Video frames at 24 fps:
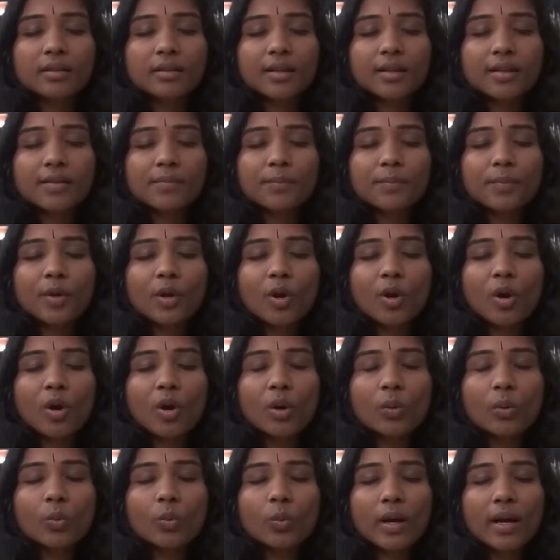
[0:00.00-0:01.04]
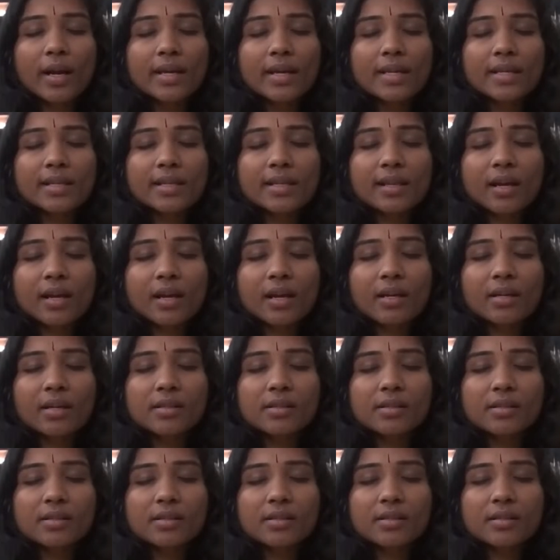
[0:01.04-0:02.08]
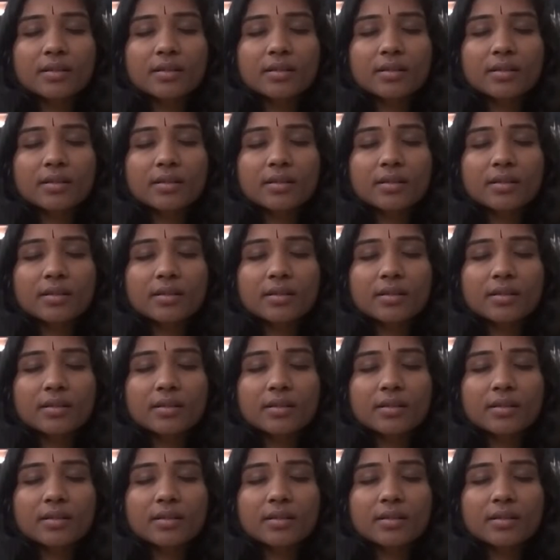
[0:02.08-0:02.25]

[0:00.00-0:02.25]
the pure white light,